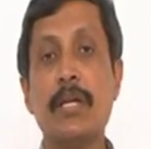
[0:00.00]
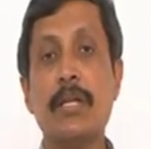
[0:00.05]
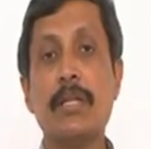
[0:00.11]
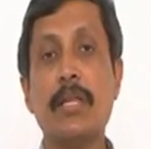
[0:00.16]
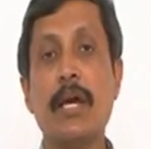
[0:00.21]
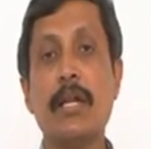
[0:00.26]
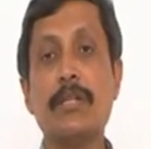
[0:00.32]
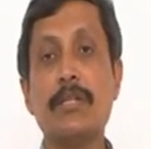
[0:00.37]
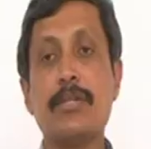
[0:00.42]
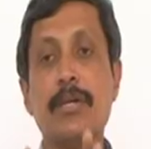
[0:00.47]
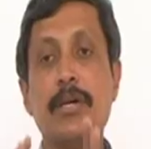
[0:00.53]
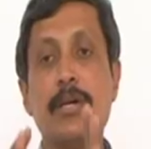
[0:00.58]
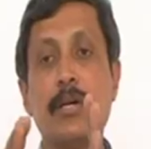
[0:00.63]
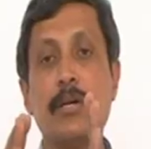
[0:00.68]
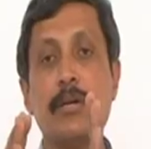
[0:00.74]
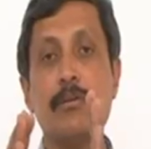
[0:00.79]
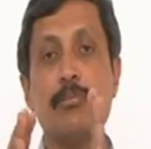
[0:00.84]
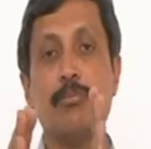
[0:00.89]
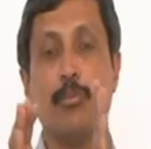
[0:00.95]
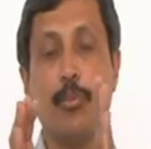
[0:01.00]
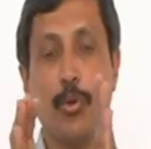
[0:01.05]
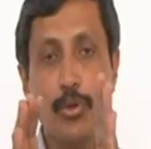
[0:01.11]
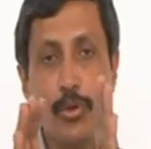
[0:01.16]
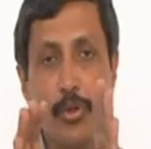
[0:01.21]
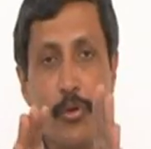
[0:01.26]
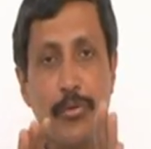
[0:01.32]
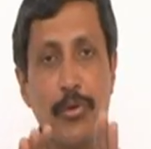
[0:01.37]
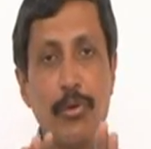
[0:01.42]
that
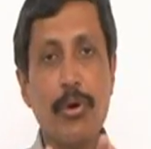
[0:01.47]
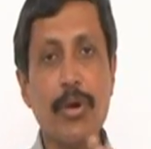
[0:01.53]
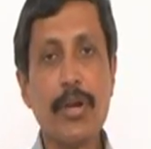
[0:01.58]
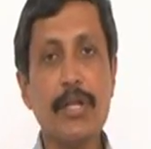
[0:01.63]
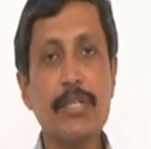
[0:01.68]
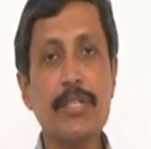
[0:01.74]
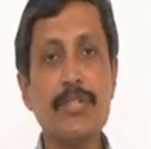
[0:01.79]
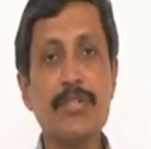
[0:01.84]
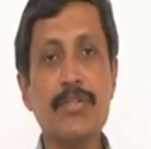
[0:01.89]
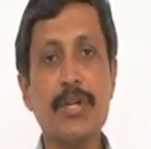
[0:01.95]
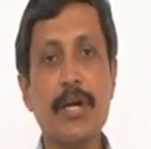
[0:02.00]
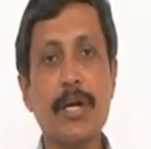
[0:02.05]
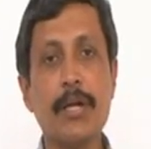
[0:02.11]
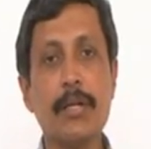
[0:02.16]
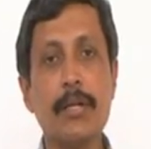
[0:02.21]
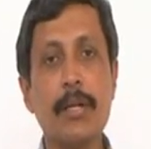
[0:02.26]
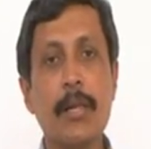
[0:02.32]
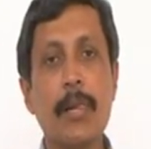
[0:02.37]
both of you are registered,